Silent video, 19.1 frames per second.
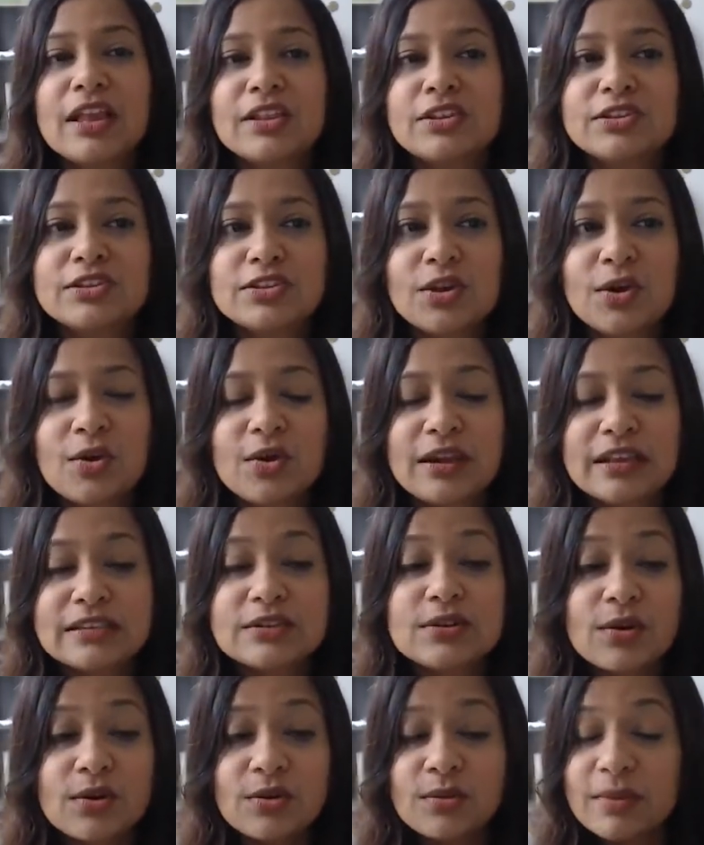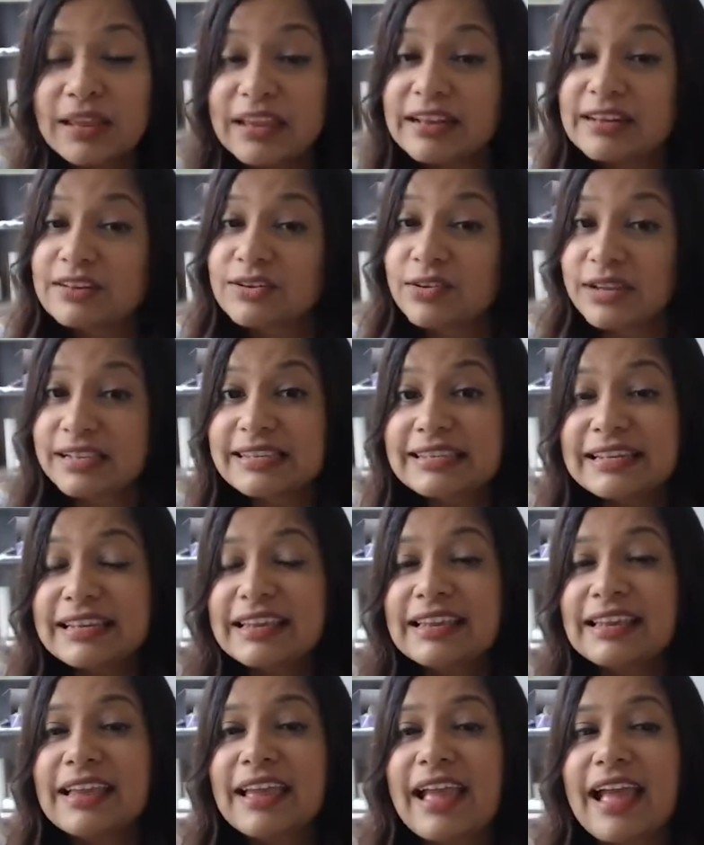So it's going to be interesting,
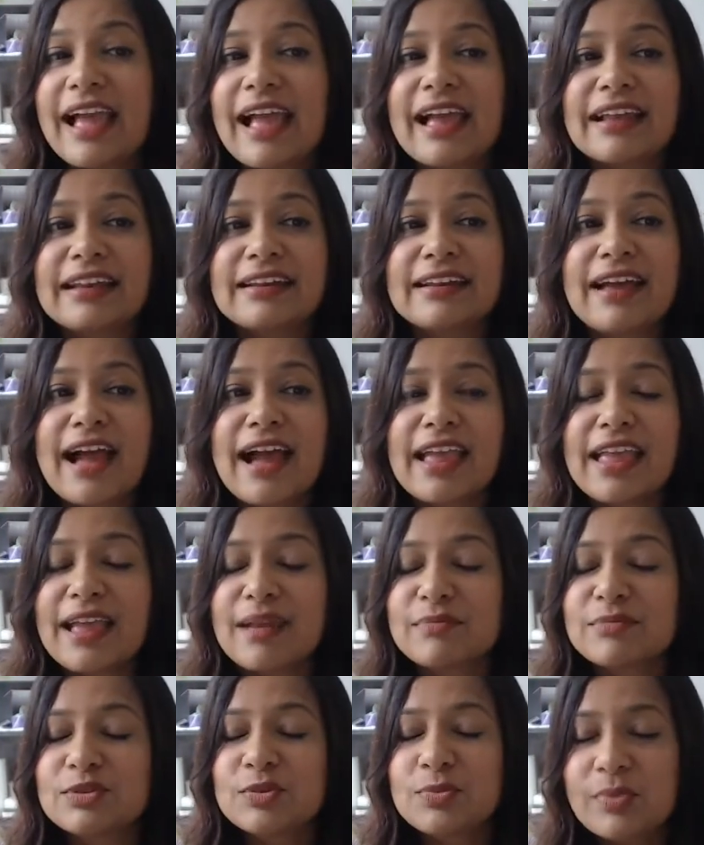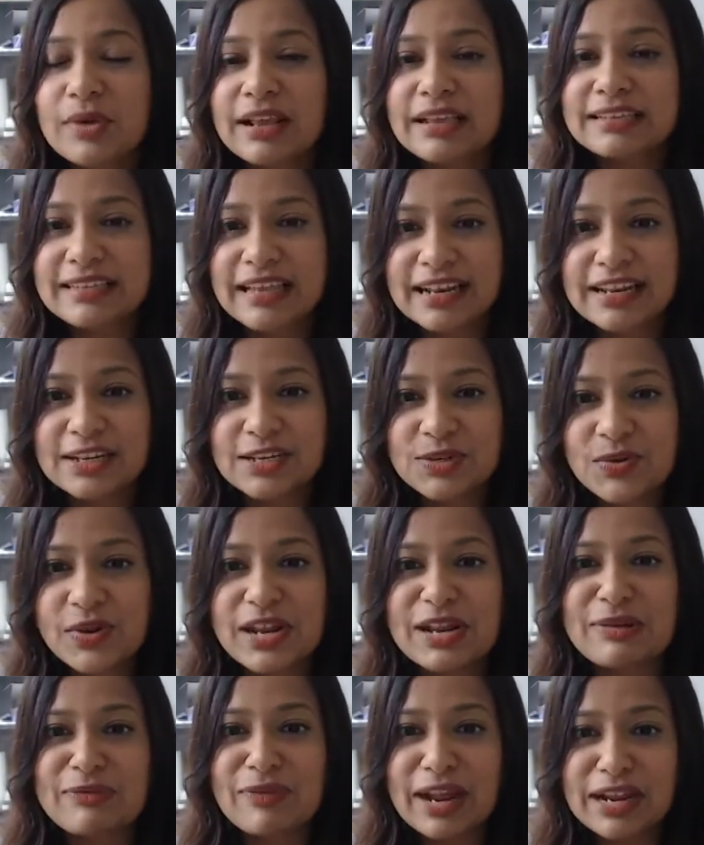and I am super excited to
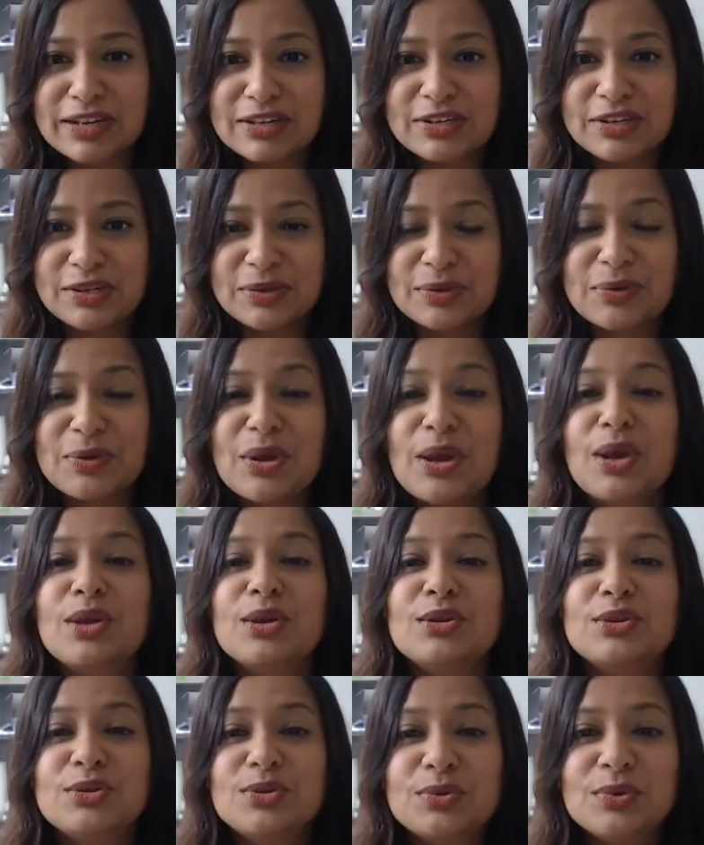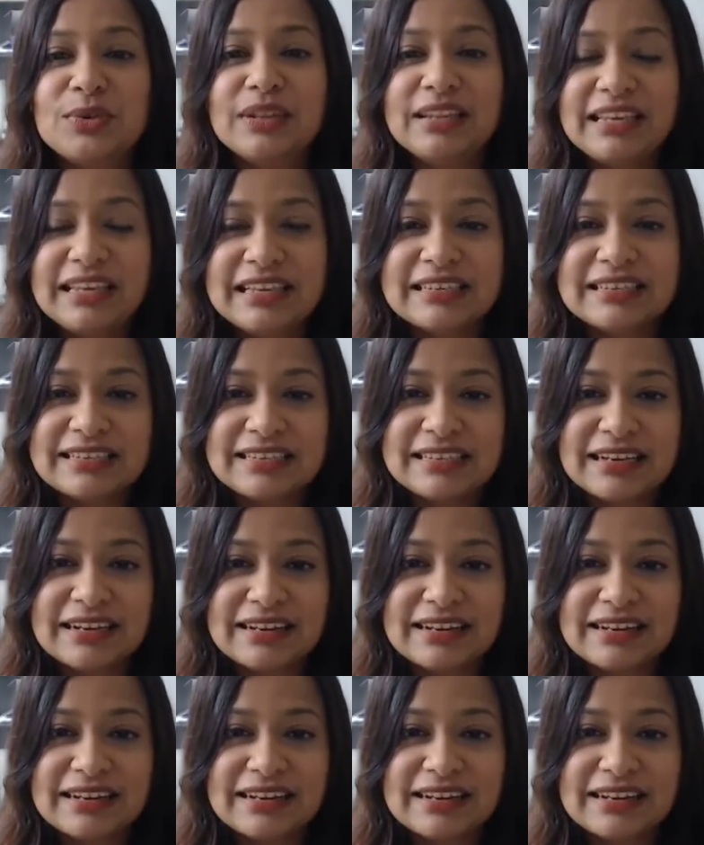invite you to these